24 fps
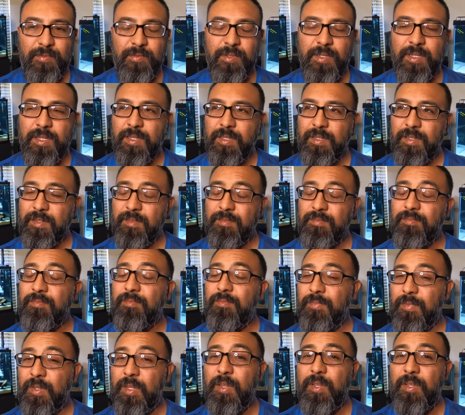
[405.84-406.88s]
a
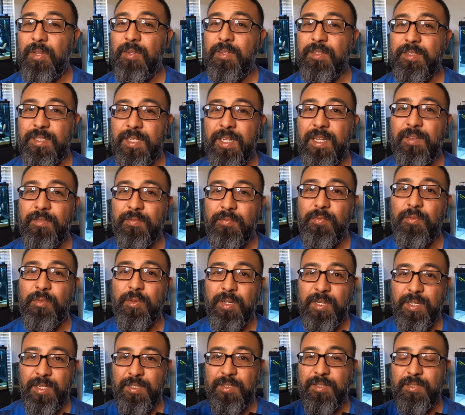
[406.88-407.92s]
long time
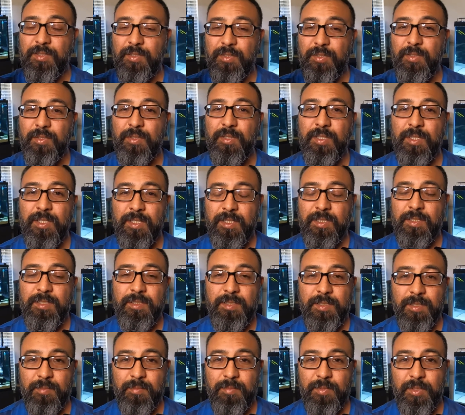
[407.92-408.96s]
for it to
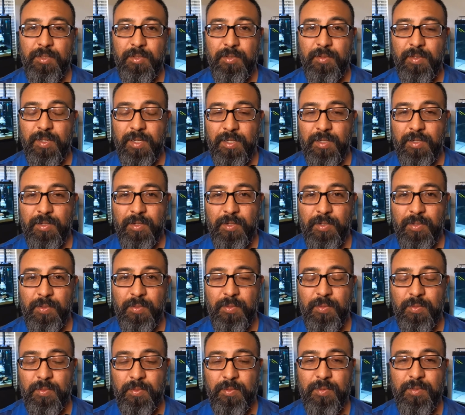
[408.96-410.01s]
subdue and
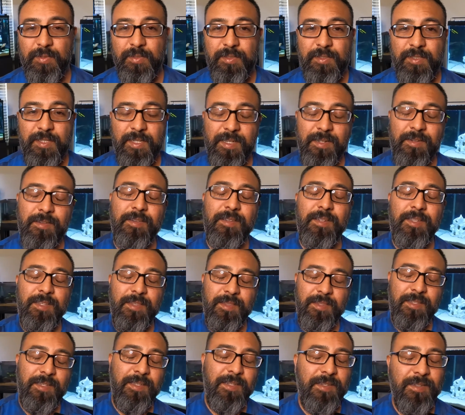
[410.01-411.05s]
go down, and
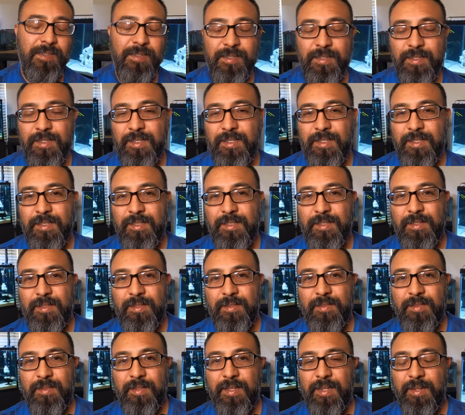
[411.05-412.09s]
then
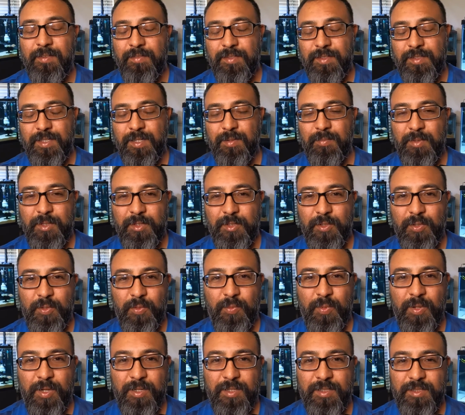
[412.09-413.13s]
every time you do a
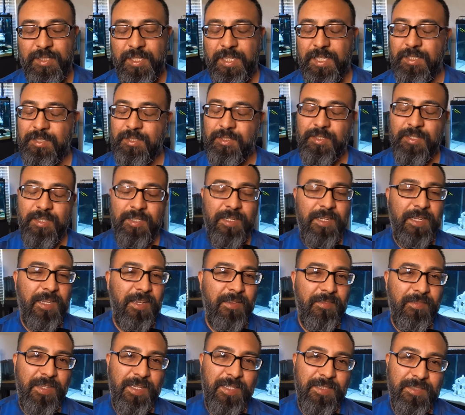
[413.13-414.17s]
water change, you're gonna
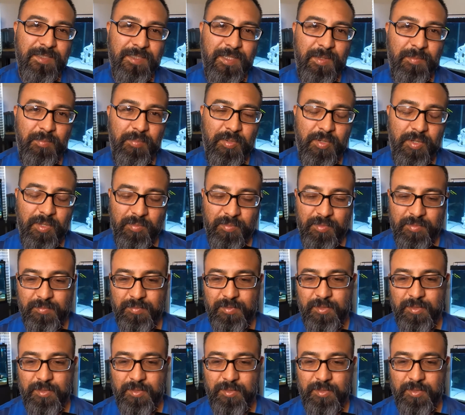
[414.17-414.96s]
have that same problem.